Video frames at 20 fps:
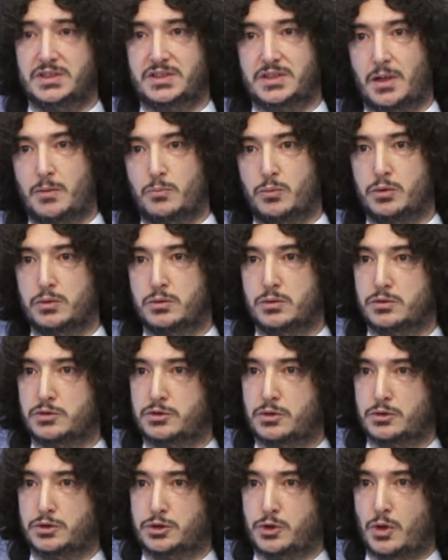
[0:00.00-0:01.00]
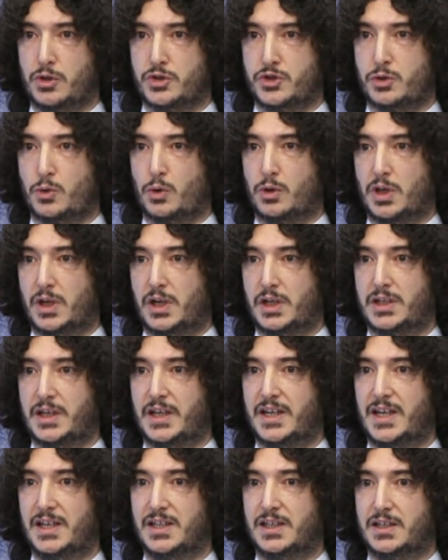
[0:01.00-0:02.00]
could arise as a point of criticism.